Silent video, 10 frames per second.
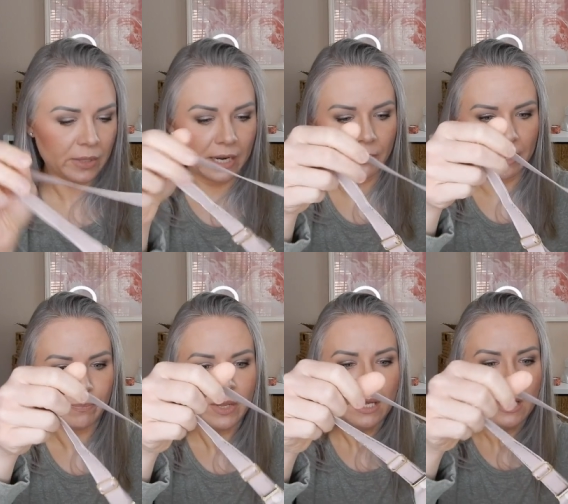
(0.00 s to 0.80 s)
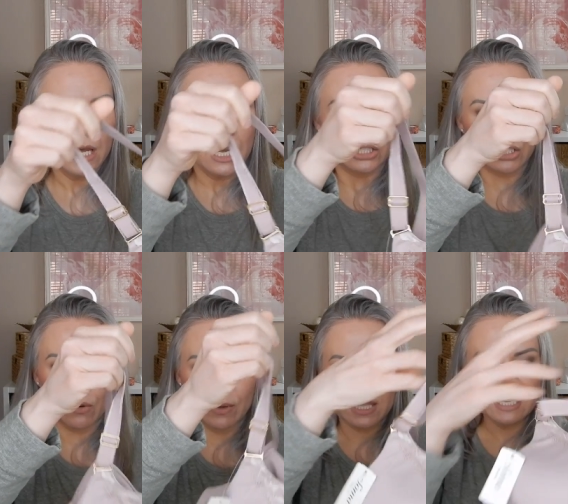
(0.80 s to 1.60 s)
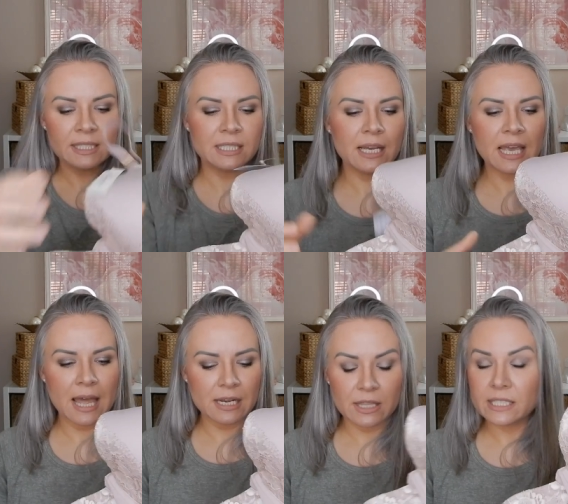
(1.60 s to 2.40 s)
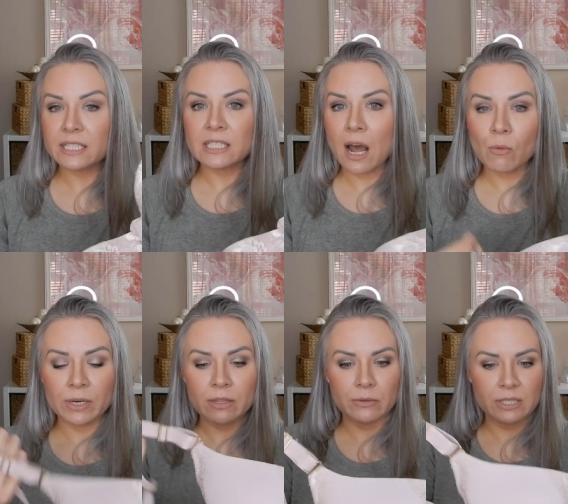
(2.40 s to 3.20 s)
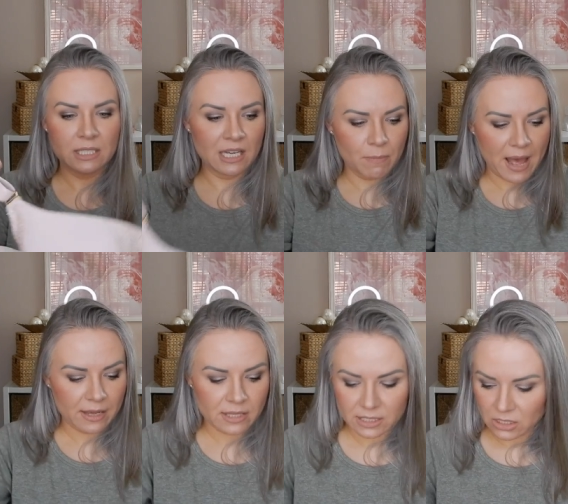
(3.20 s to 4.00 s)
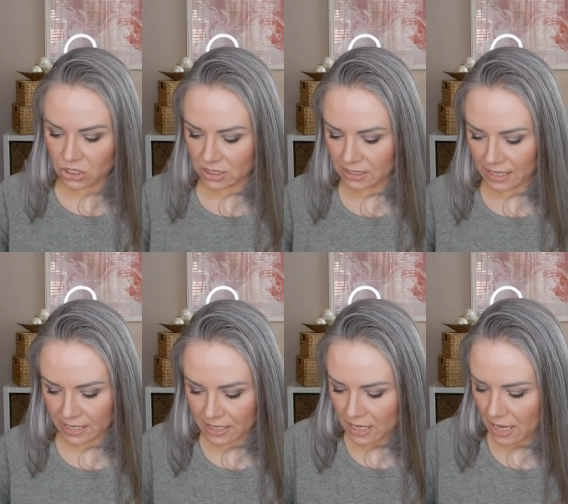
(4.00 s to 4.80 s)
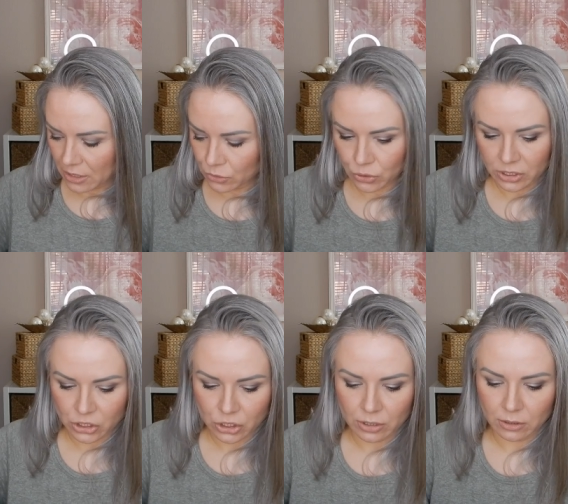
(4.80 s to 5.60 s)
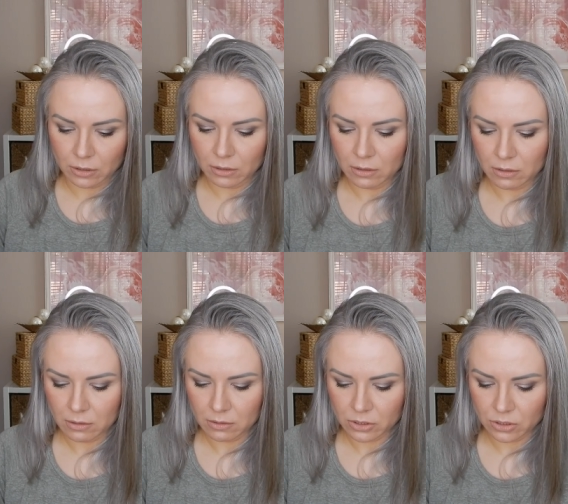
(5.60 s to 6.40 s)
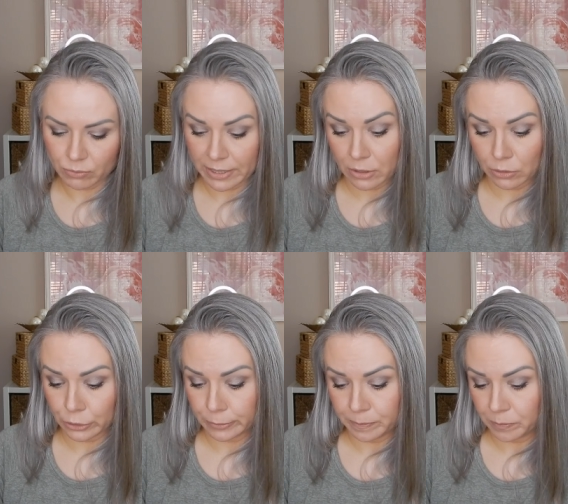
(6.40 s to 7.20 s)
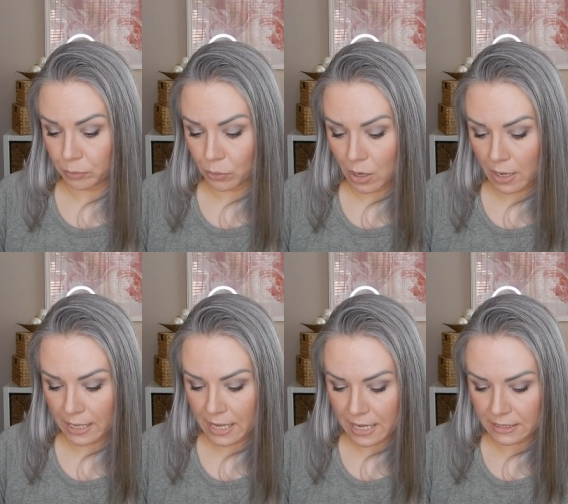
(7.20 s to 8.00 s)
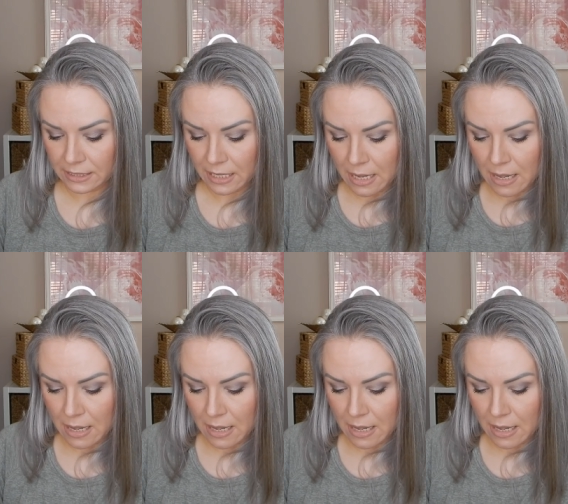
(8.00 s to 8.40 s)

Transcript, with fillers: Anyway, so this, again, this is not one of those T-back. This is just like a traditional, just regular bra, I guess.